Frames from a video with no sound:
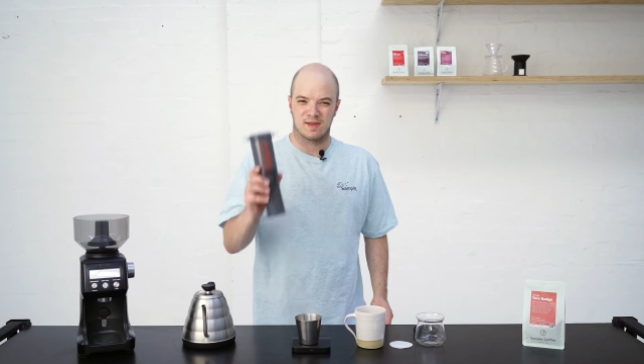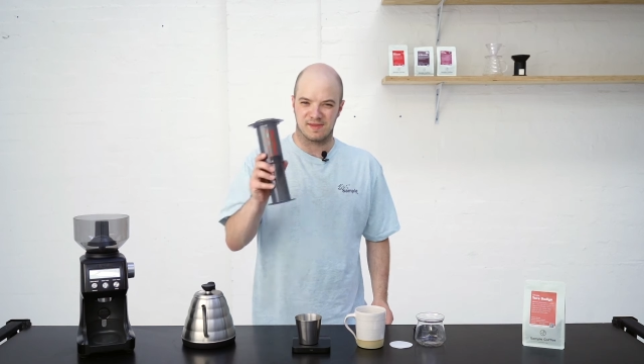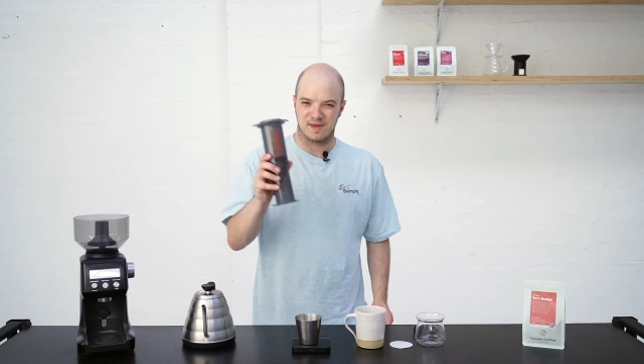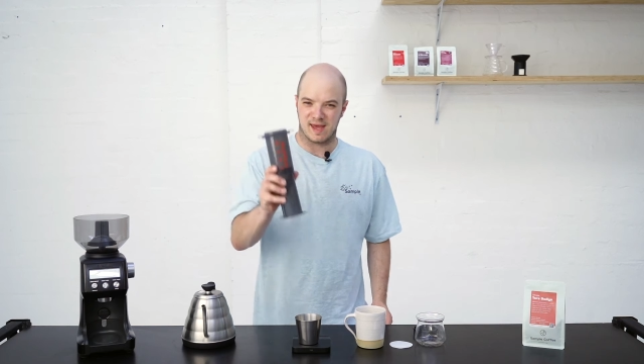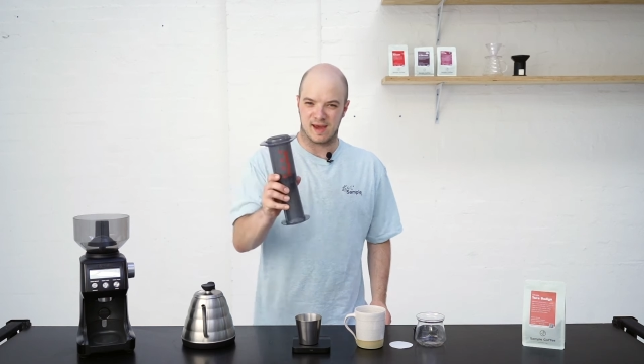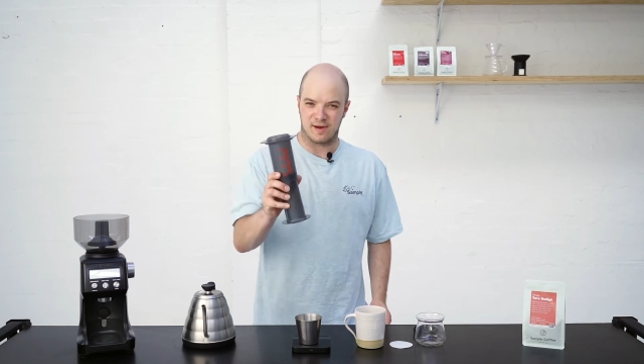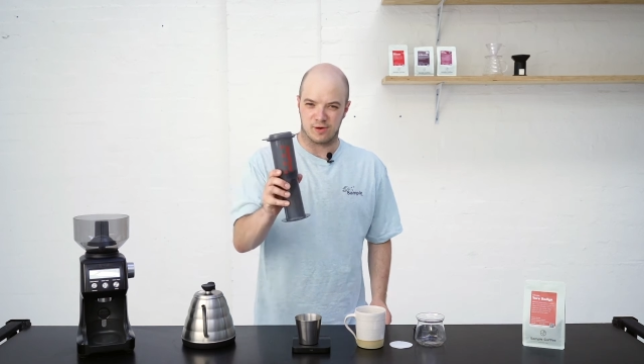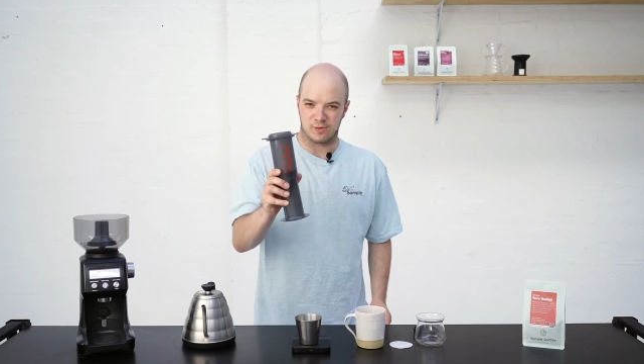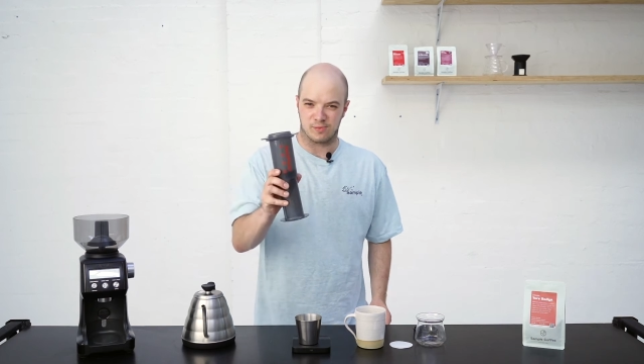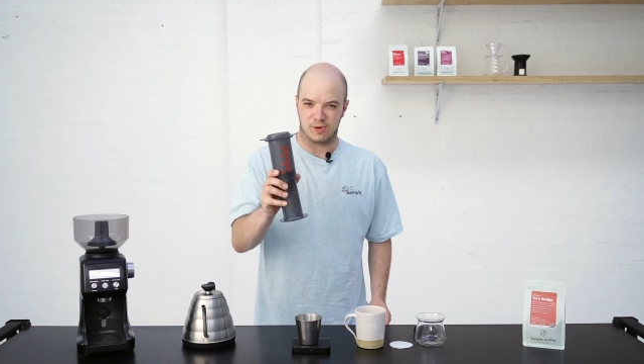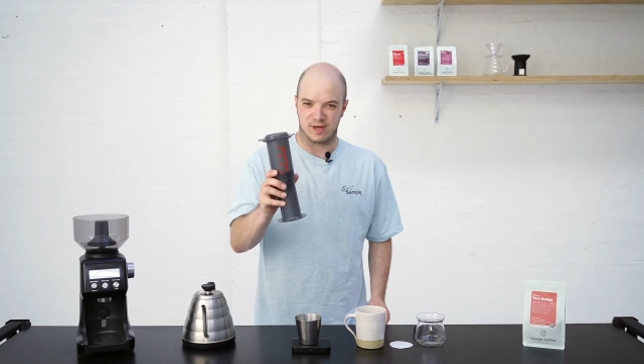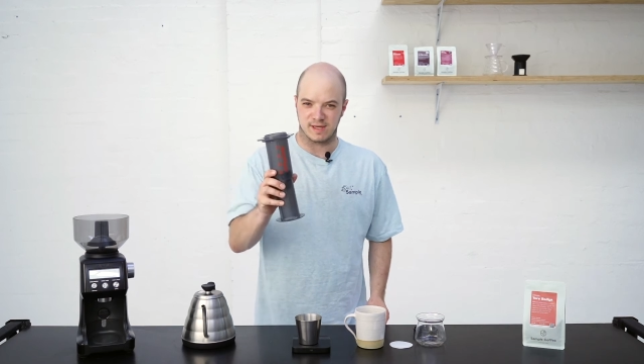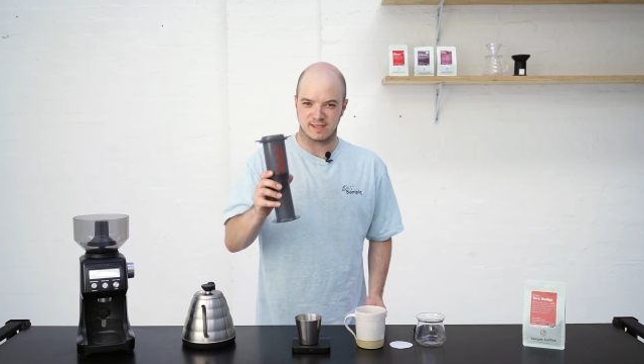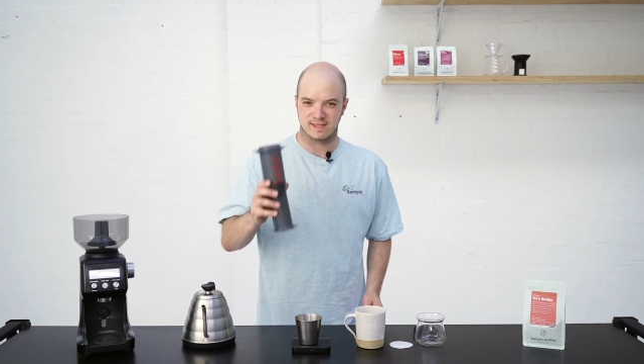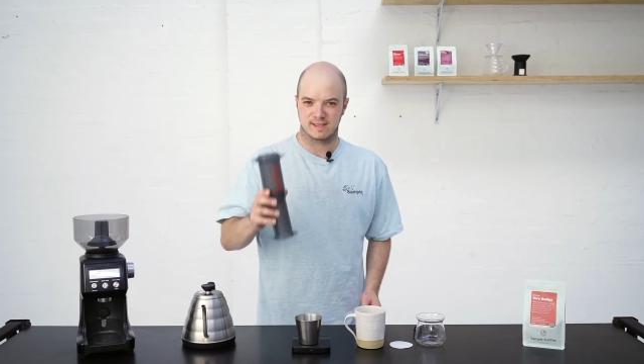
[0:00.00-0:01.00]
The
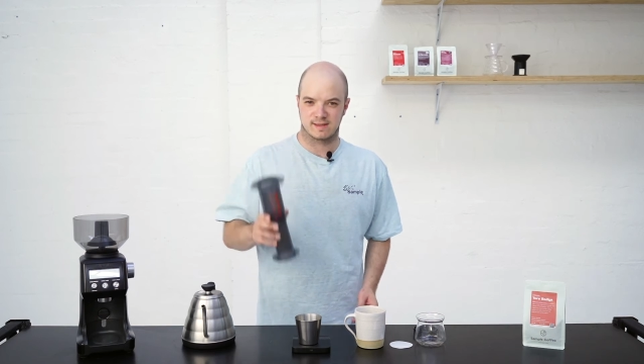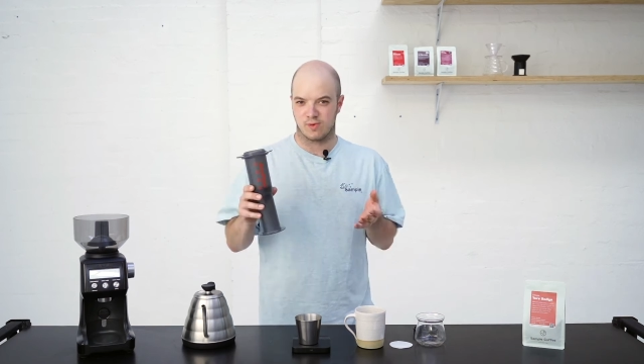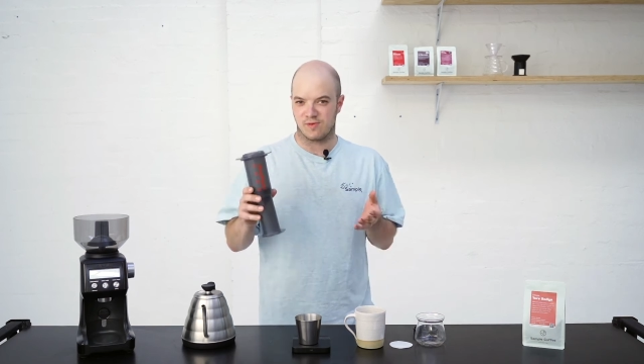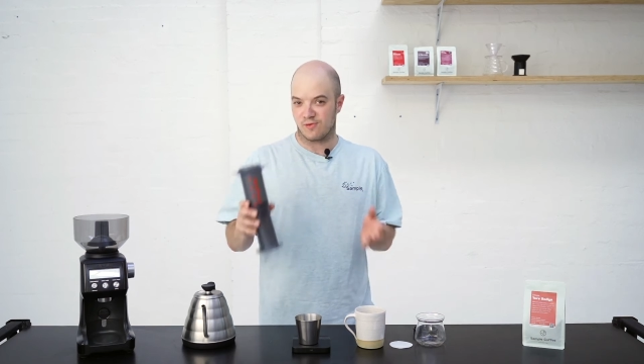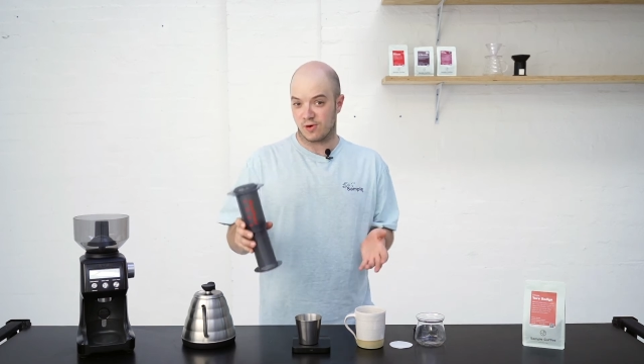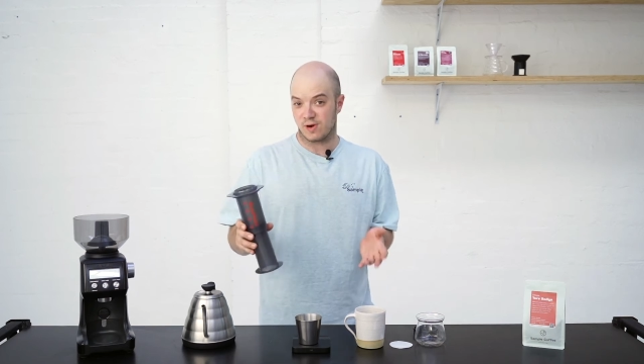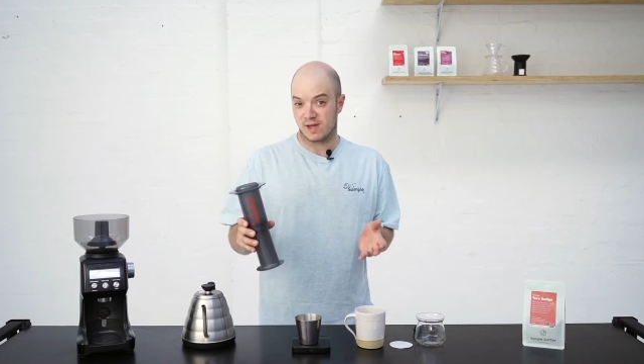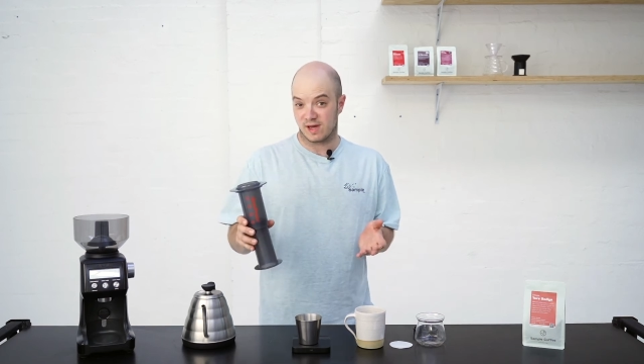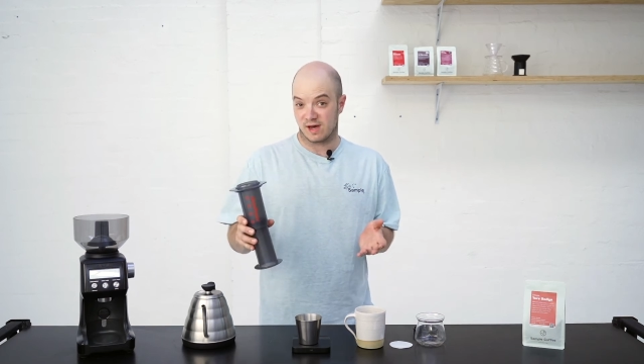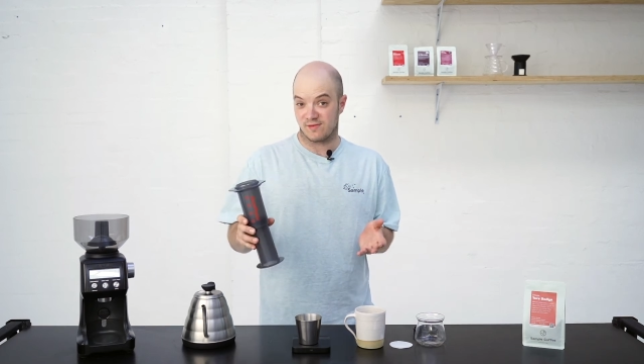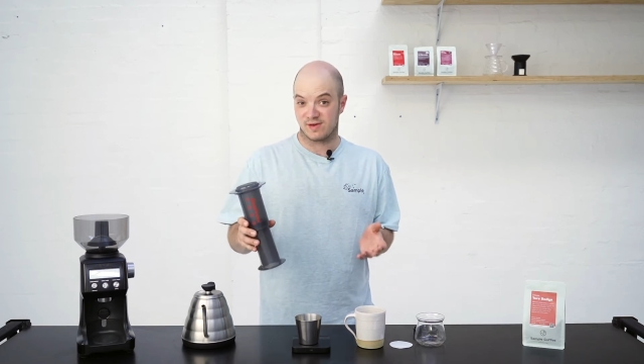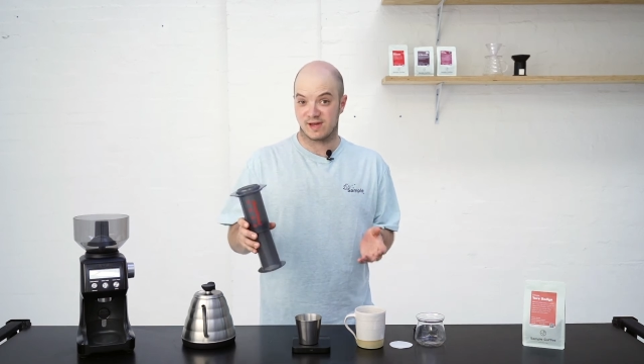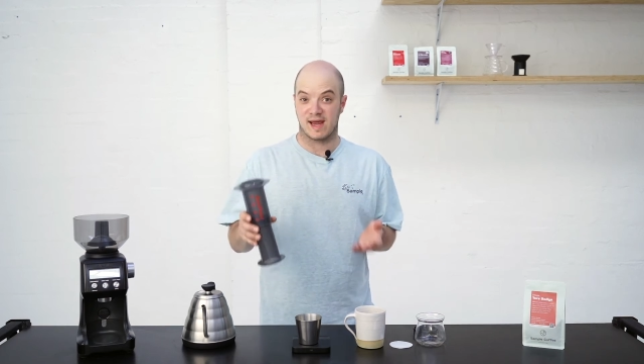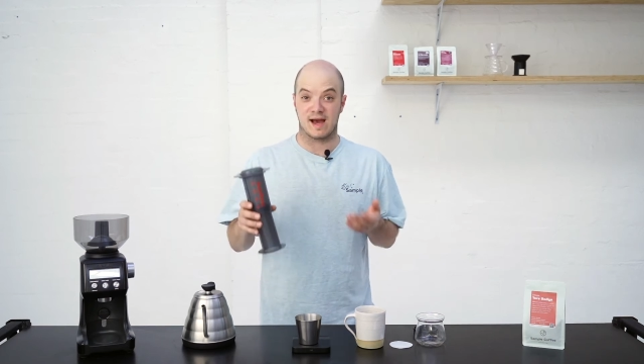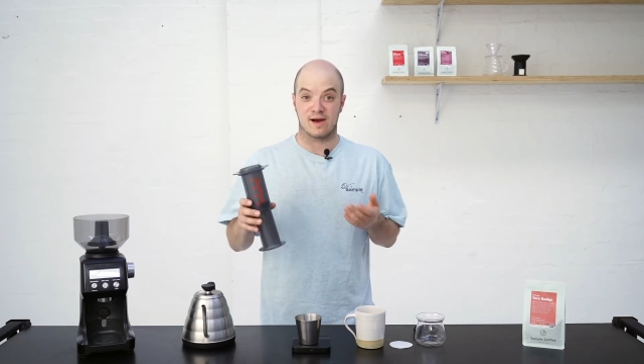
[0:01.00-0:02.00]
AeroPress. We've already
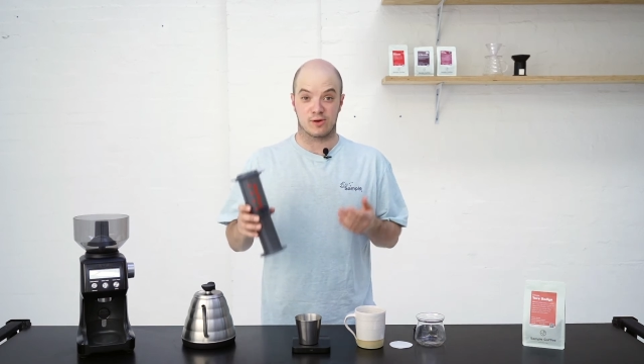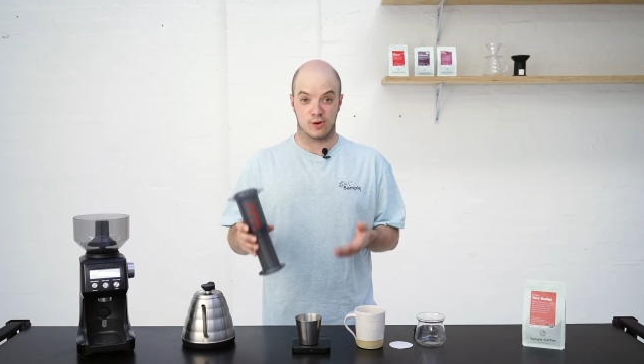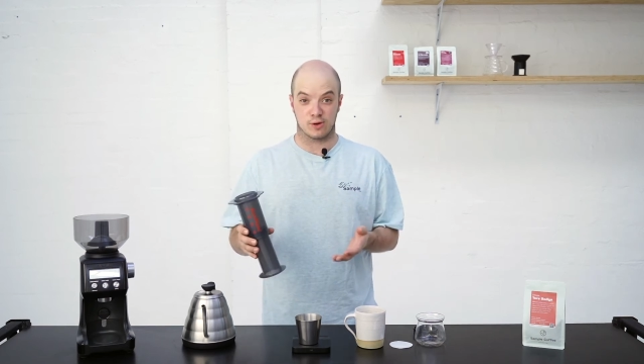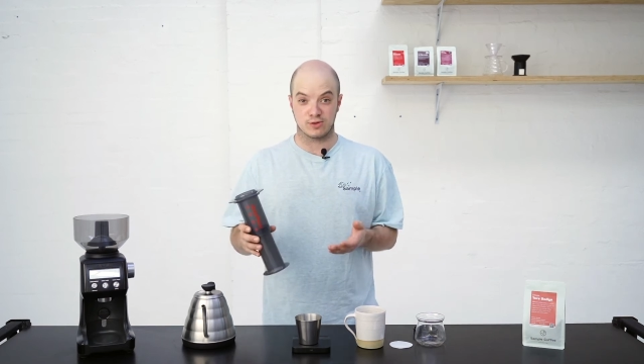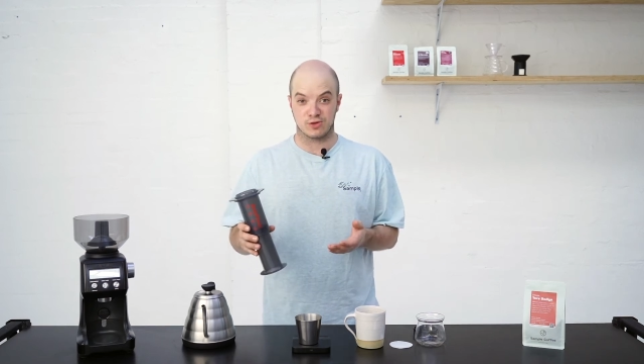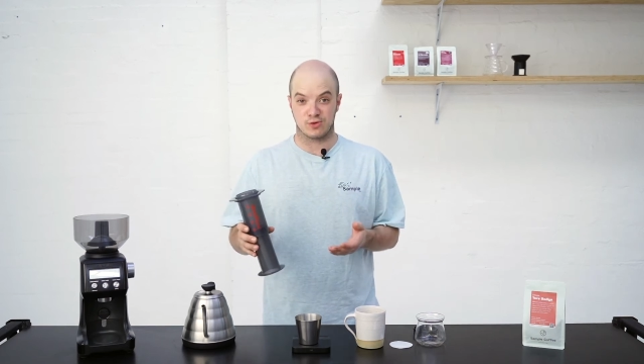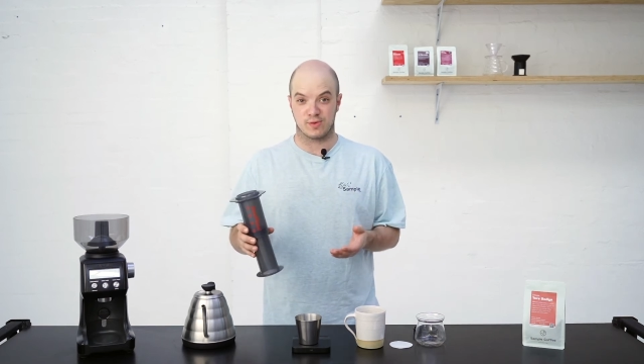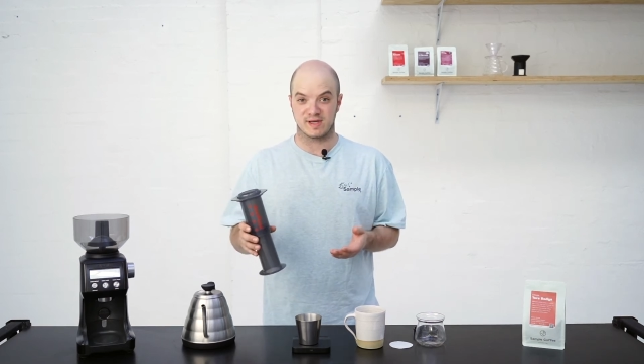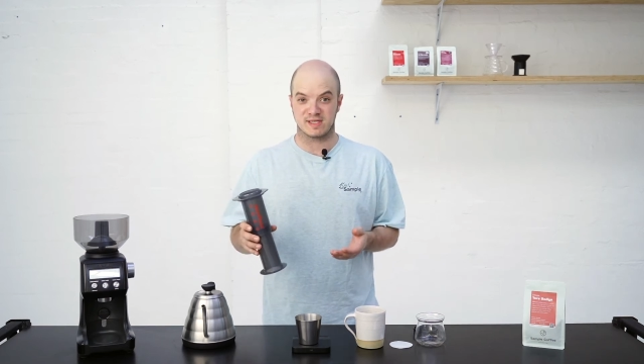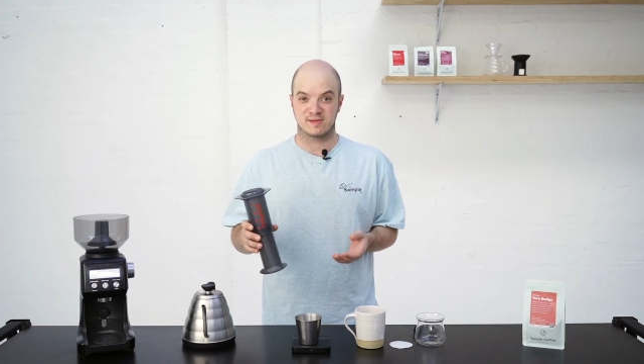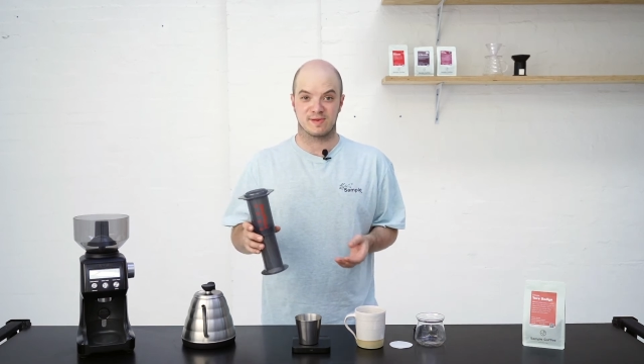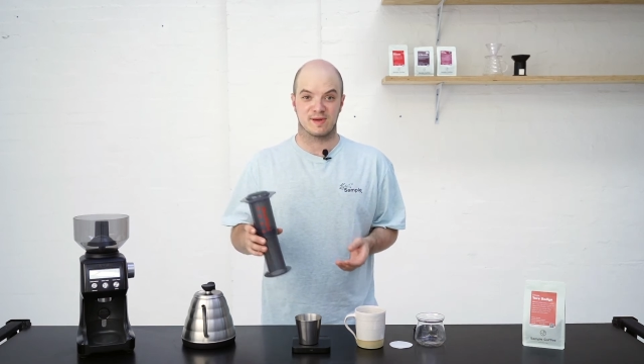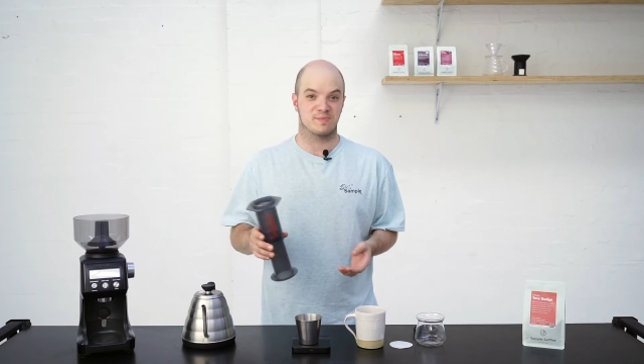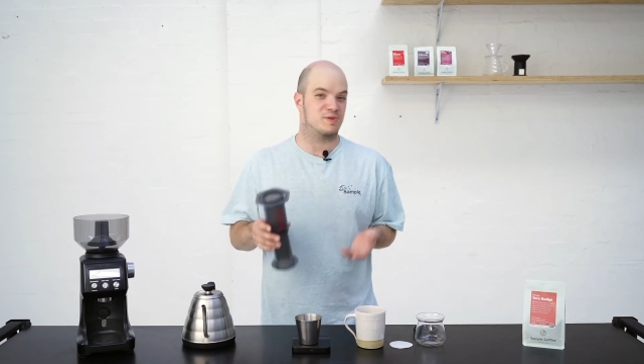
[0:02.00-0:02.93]
covered our go-to recipe,